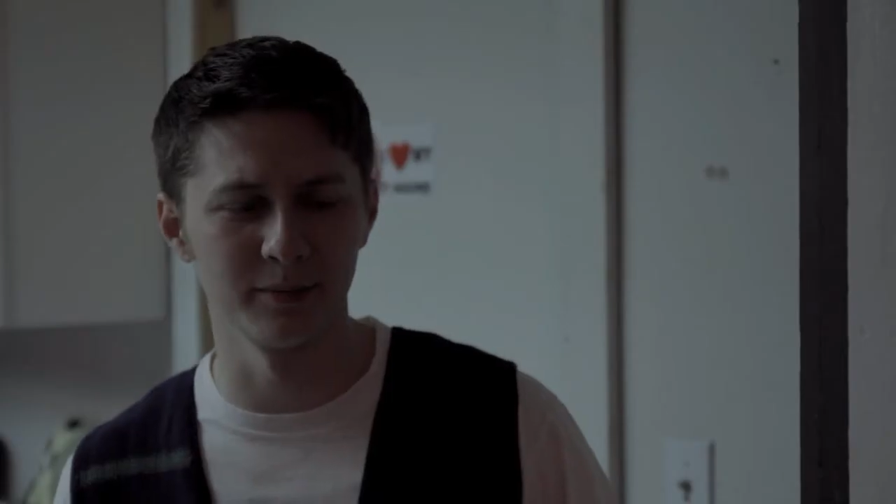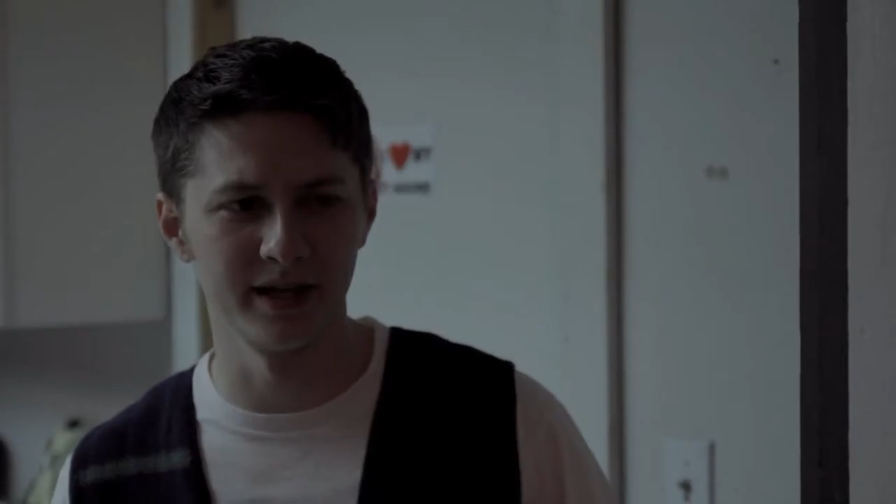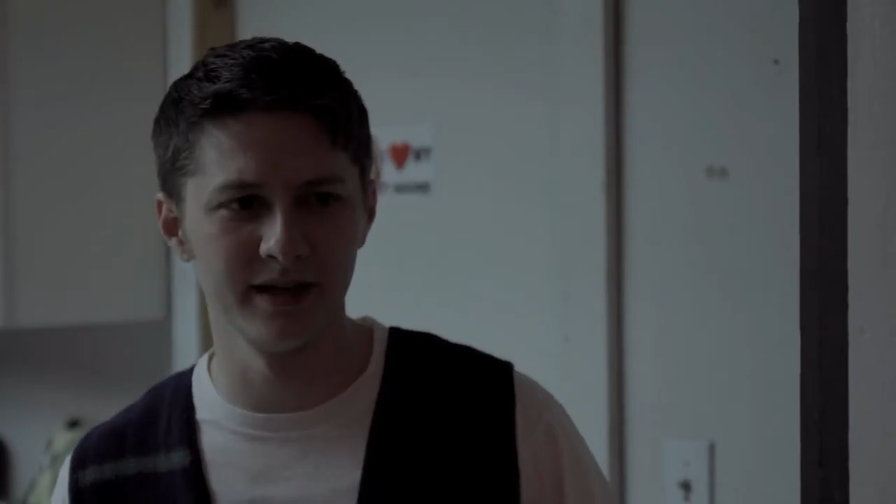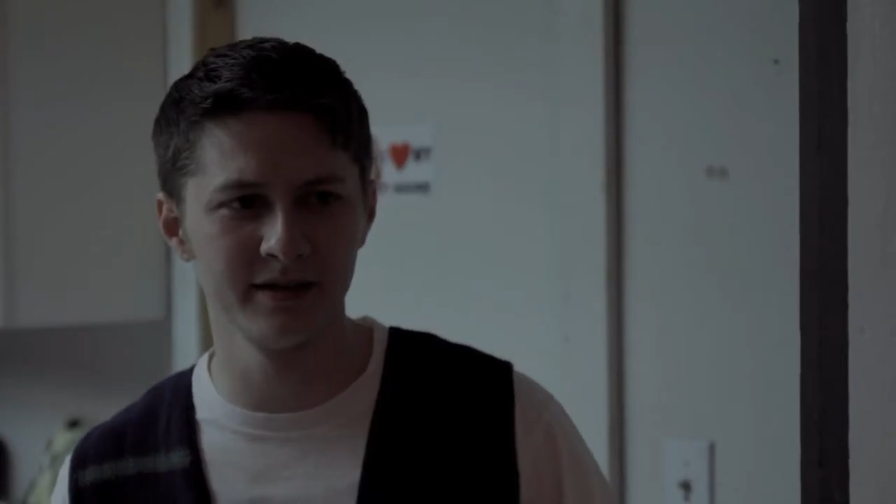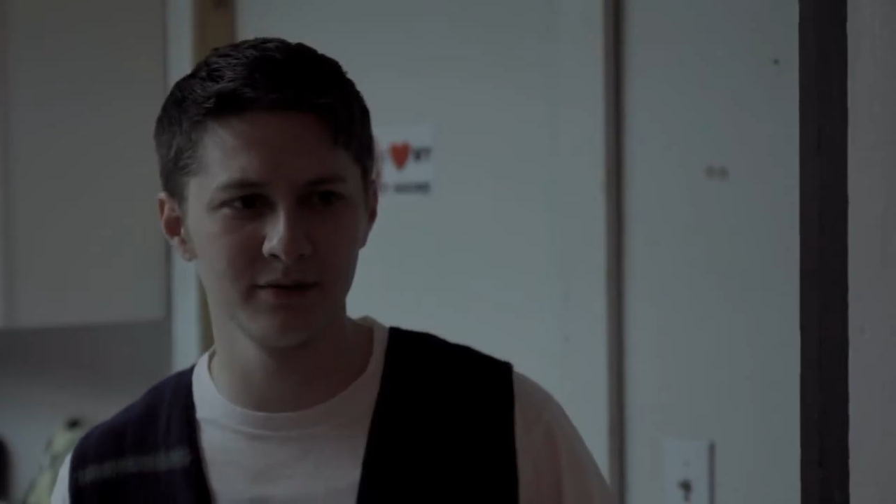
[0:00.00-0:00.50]

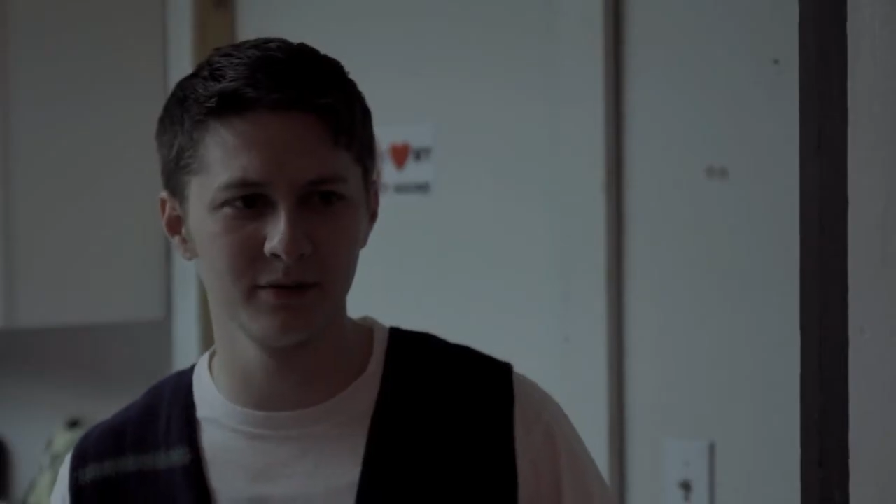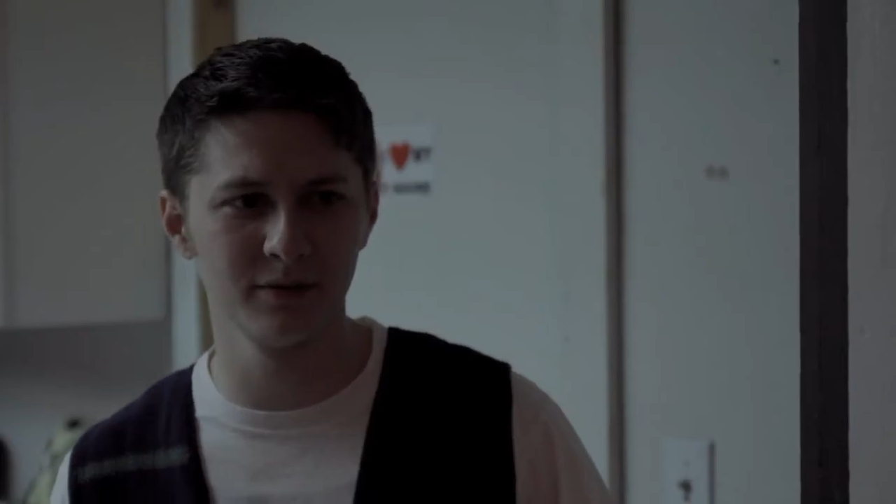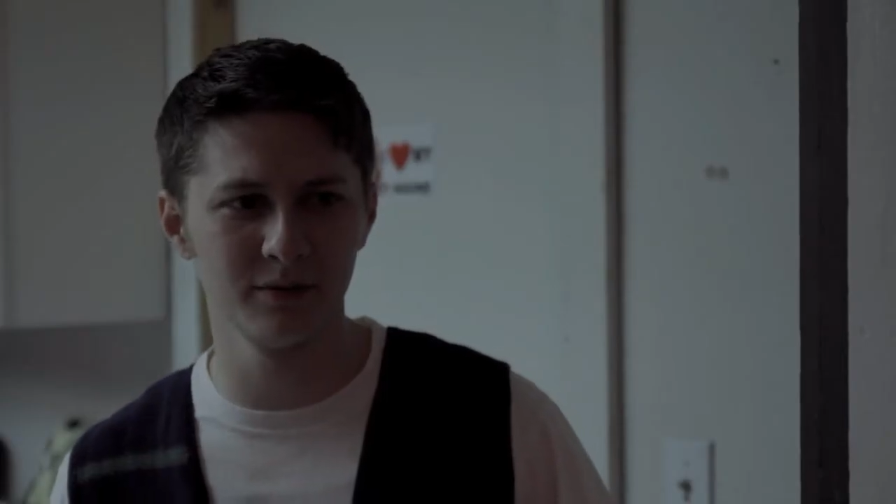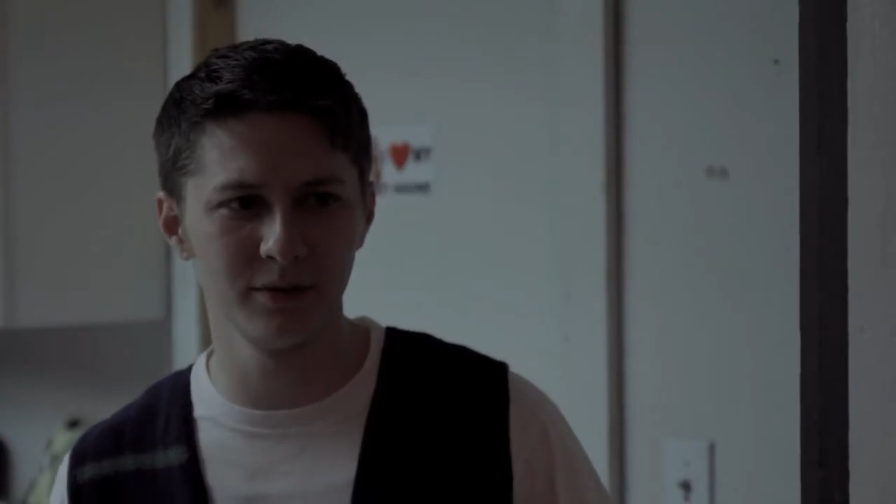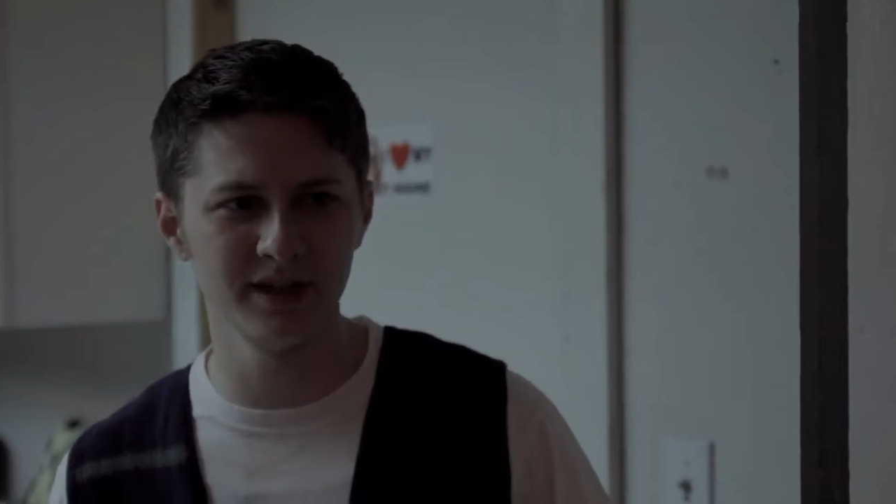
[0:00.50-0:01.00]
man?
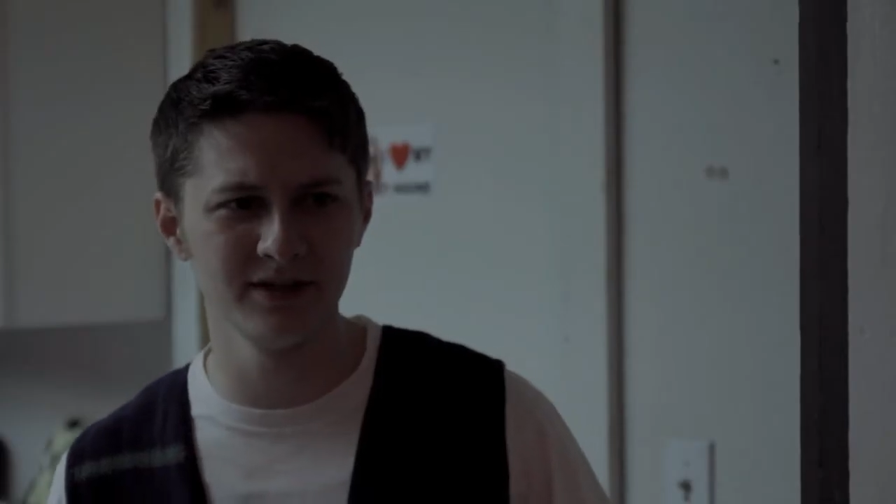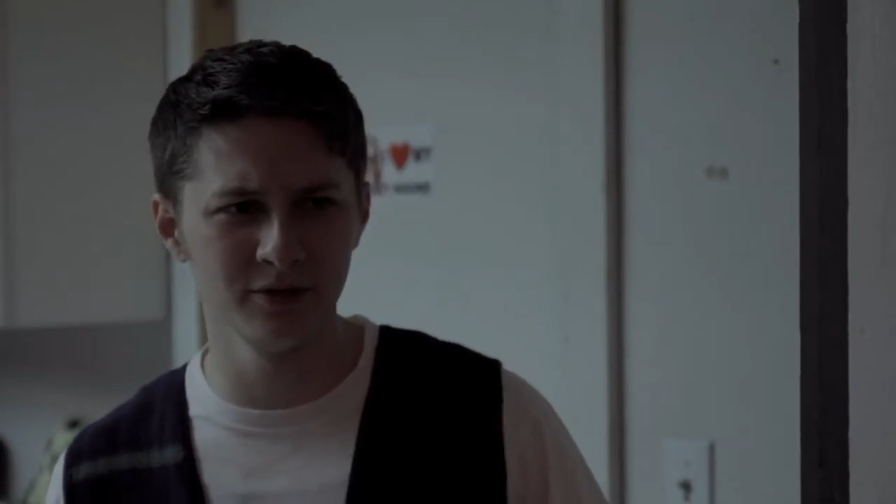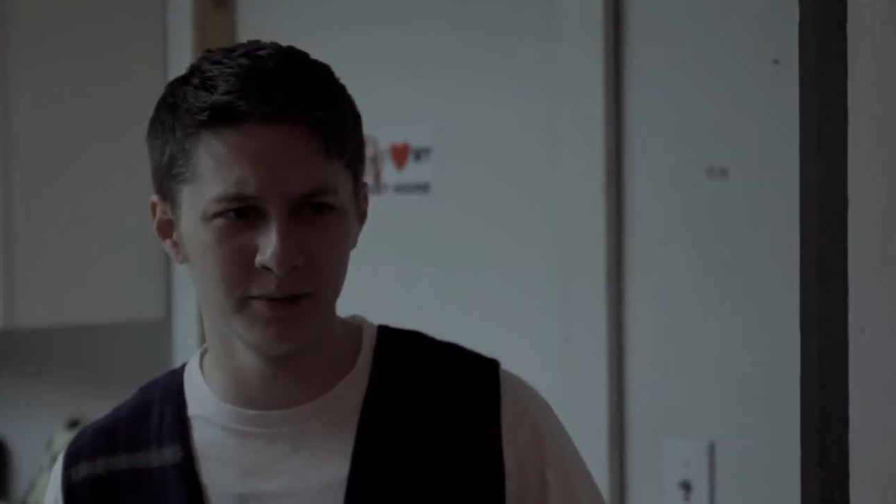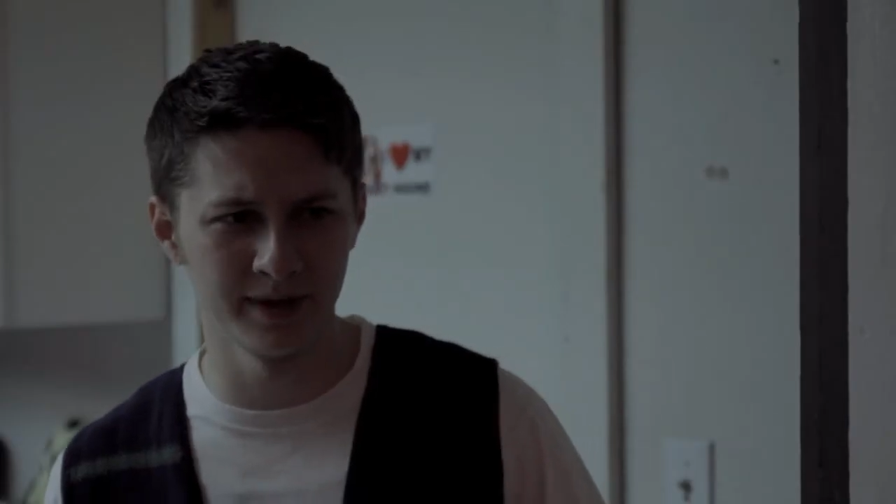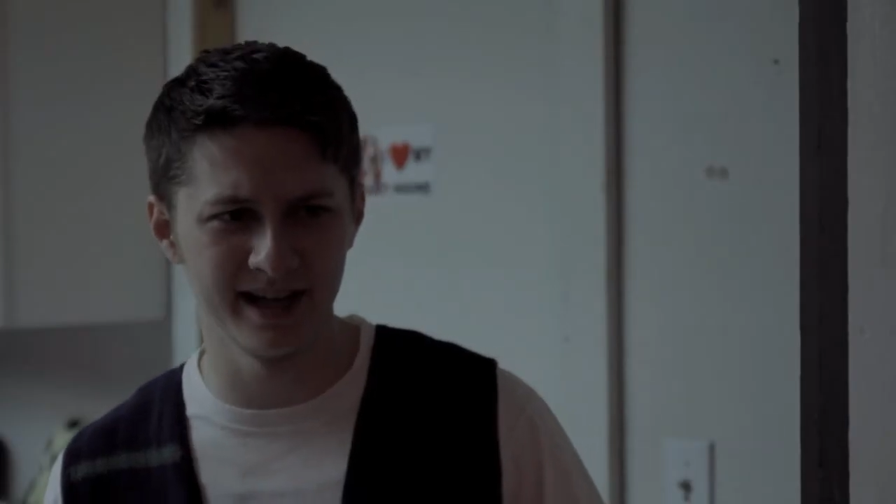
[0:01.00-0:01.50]
What are you doing
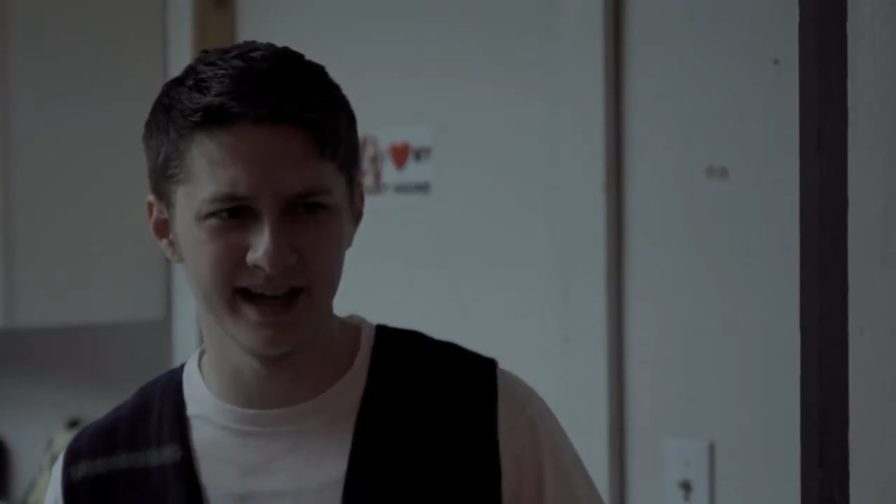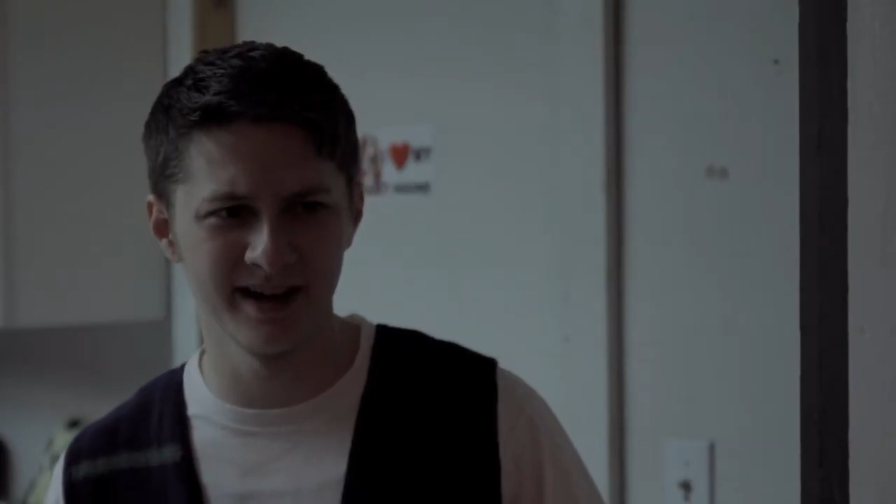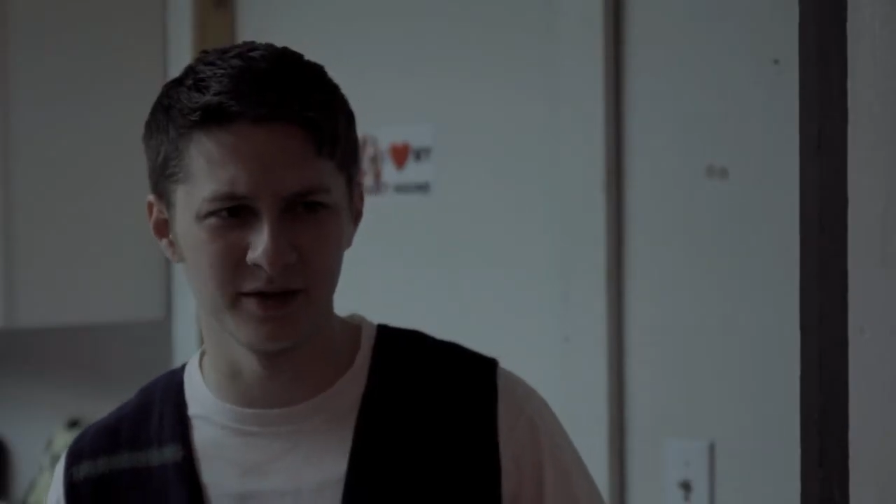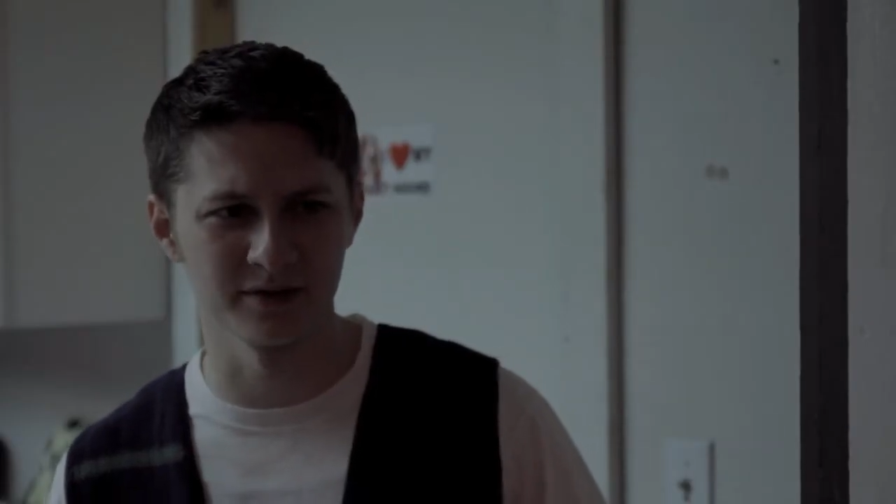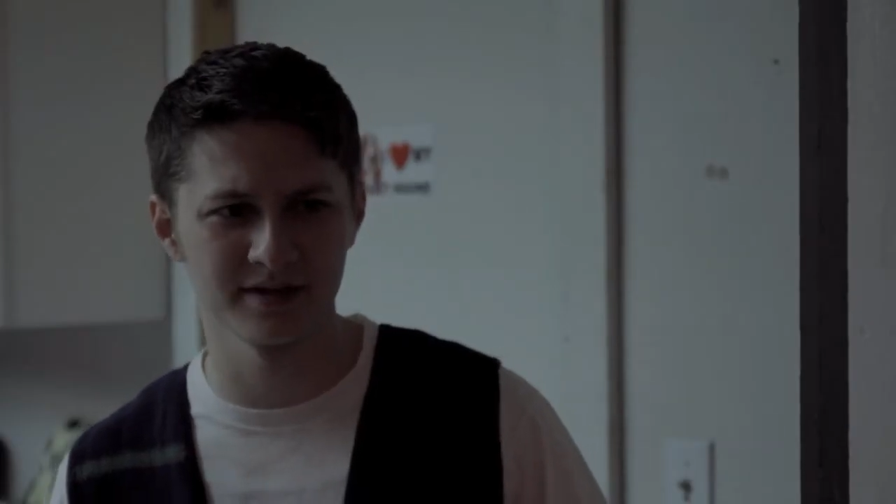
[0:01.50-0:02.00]
in my
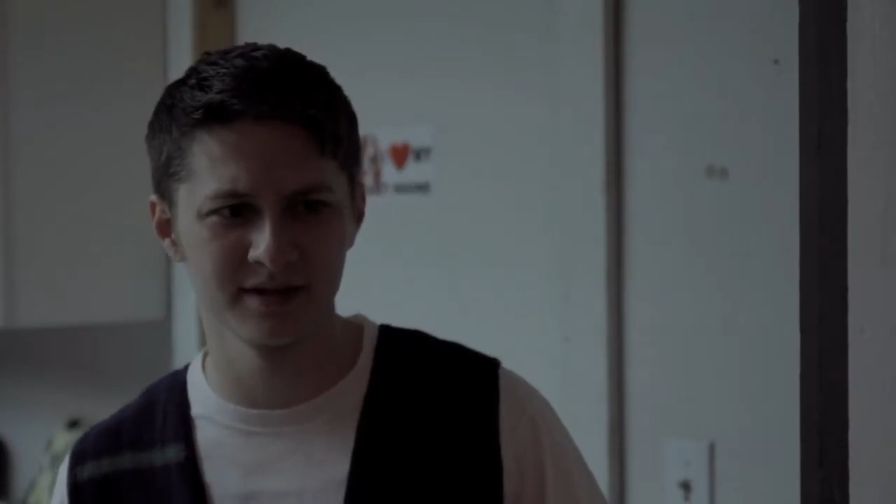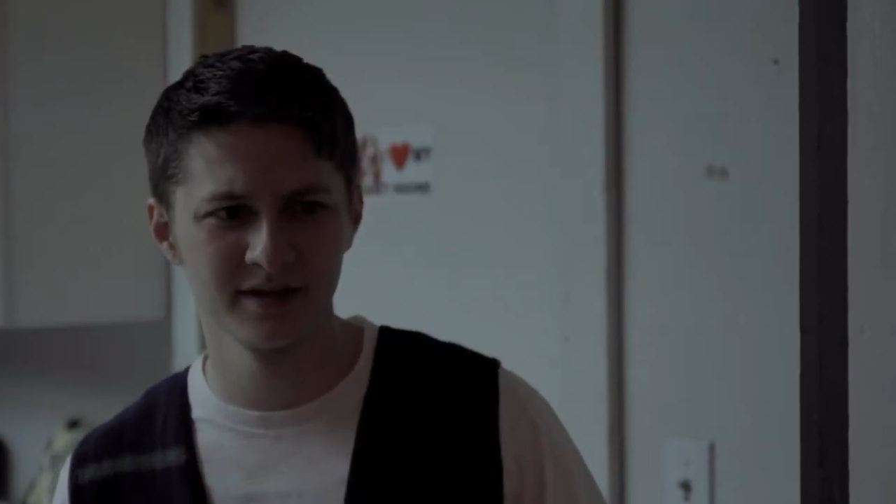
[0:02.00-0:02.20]
house?